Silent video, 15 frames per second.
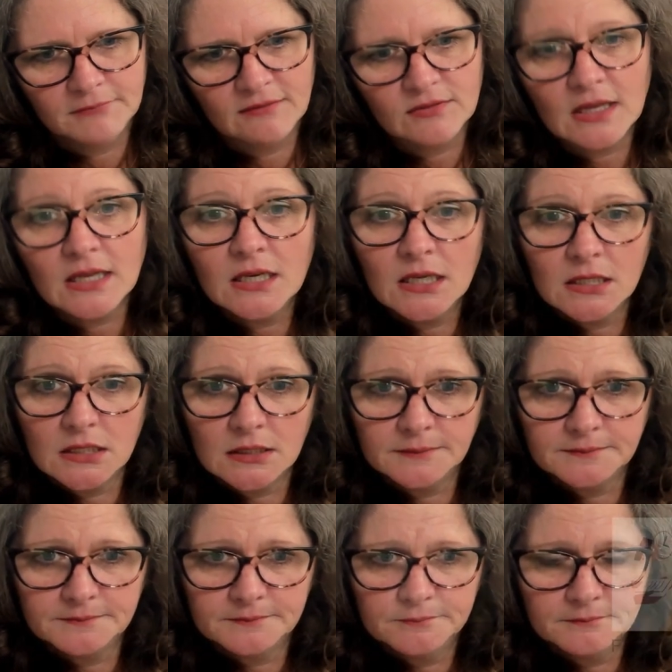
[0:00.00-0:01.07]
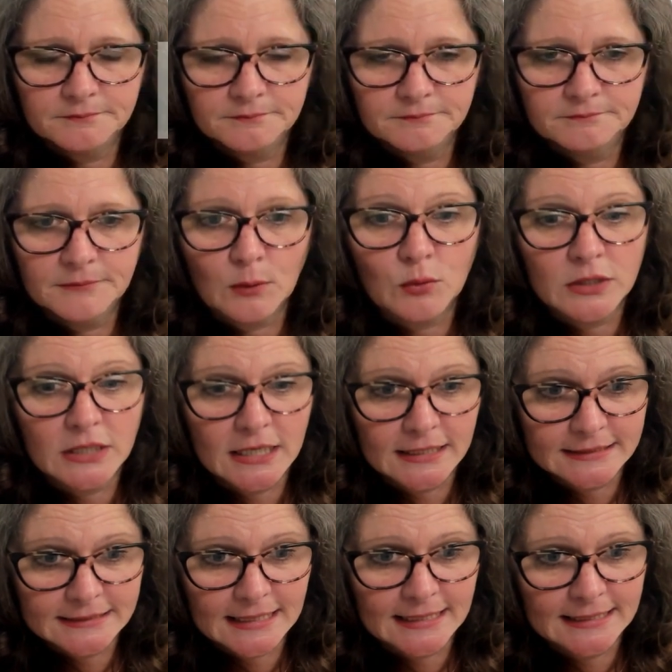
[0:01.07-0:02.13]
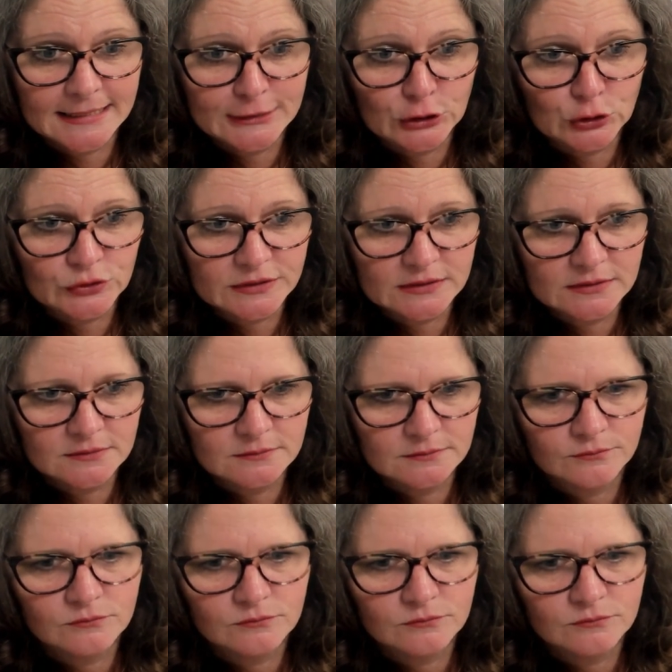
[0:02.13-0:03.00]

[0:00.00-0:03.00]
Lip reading: if they need it. But we're not diagnosing.